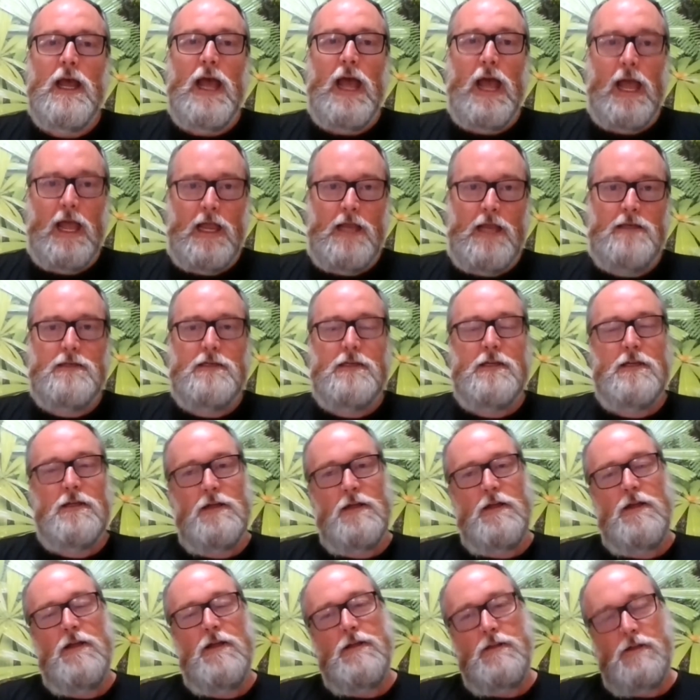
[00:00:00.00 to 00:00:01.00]
and
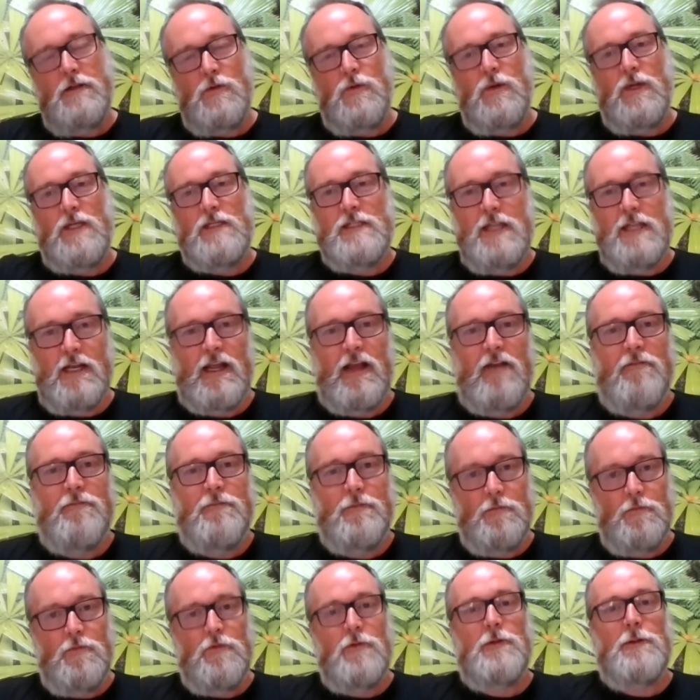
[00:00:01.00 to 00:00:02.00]
the Queensland
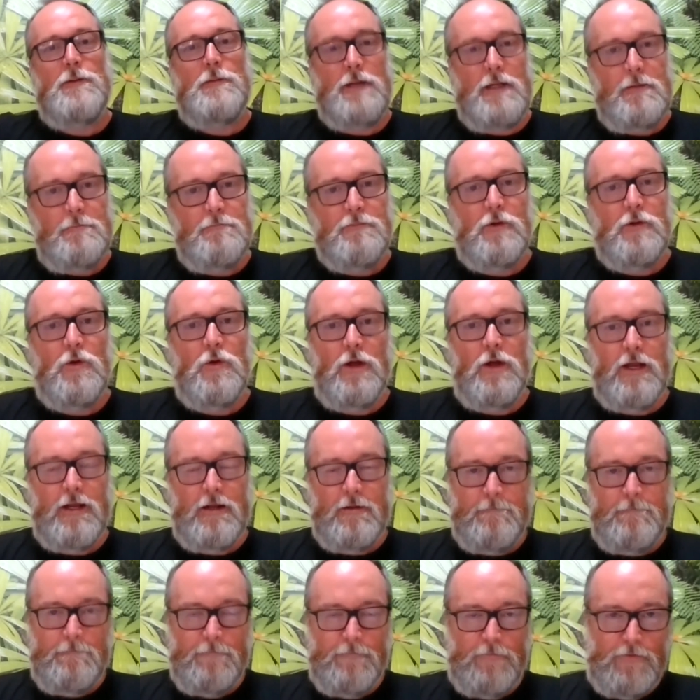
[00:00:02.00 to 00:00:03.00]
government will be
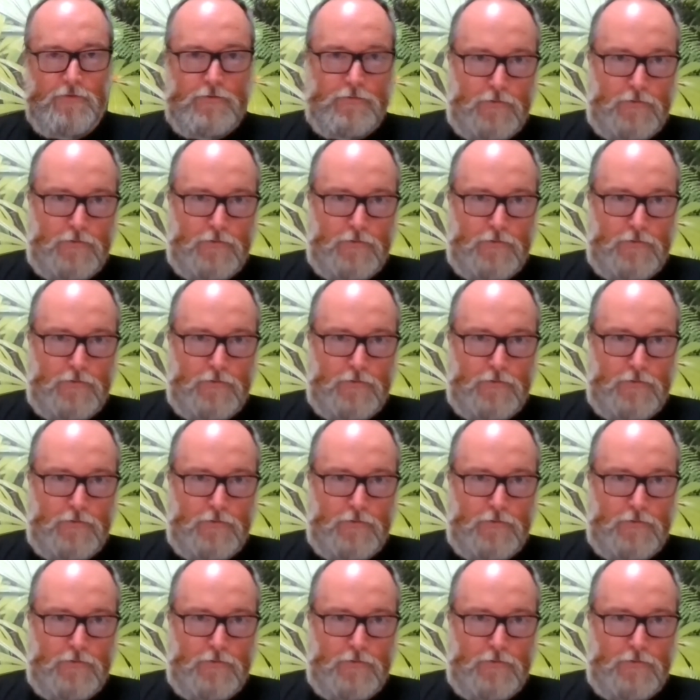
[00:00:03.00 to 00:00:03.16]
employing,